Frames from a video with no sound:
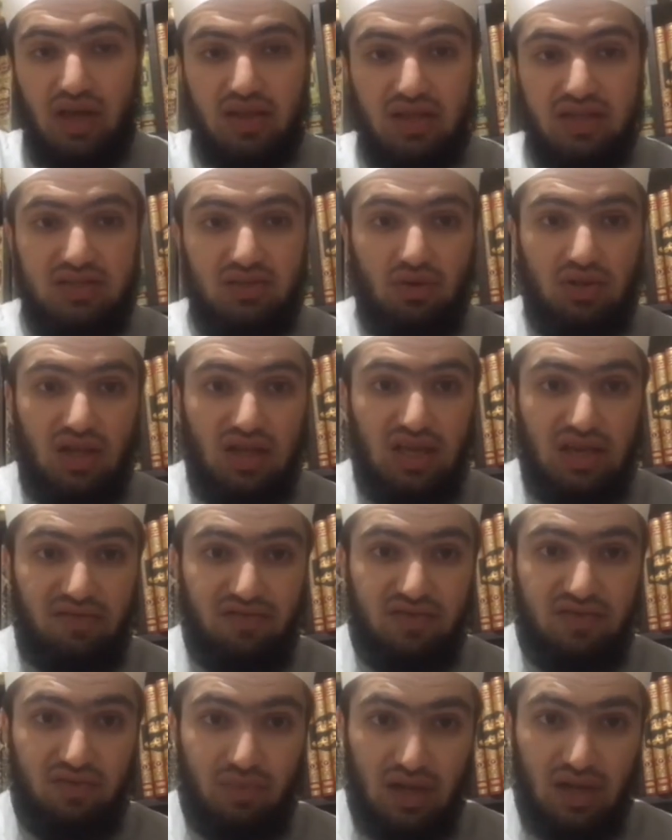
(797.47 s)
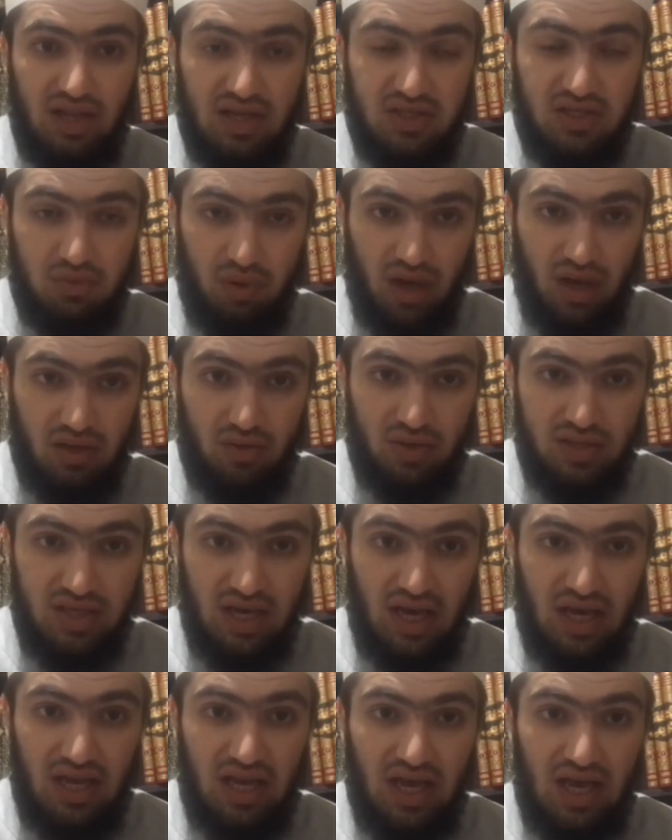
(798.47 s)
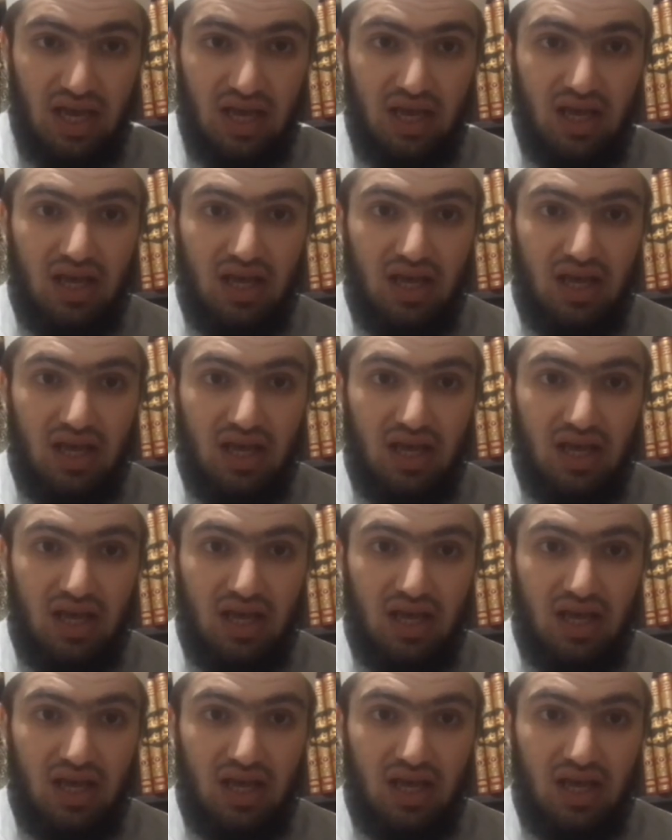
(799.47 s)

This is all a gift from Allah subhanahu wa ta'ala